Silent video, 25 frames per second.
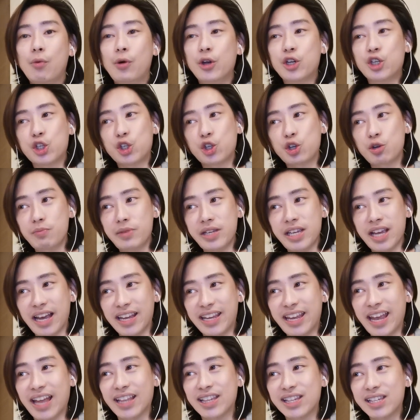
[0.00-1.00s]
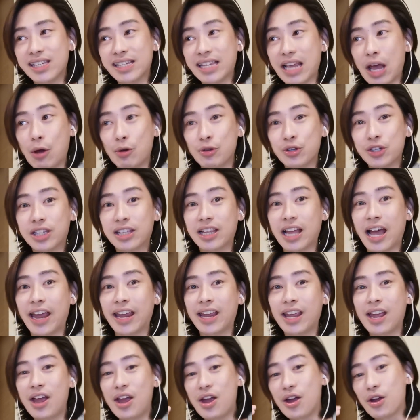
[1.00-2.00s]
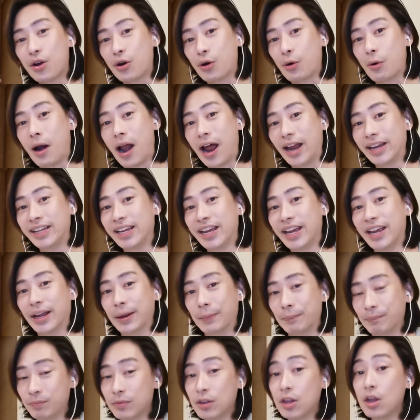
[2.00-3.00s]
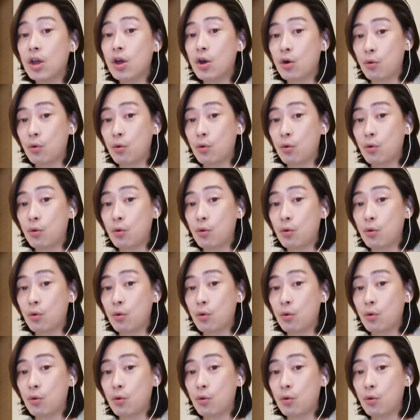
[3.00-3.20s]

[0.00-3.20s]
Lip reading: which to me again sounds like crying.